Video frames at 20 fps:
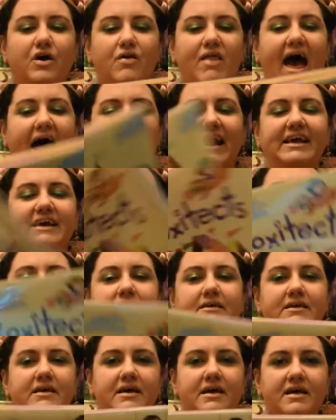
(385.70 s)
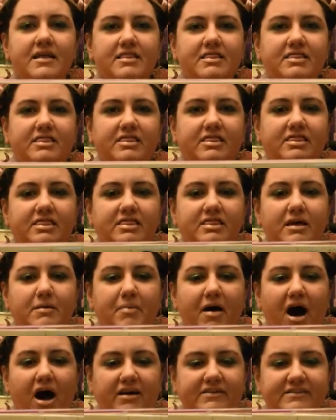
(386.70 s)
that is the
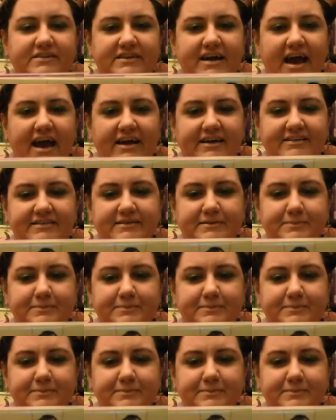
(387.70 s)
box attacks.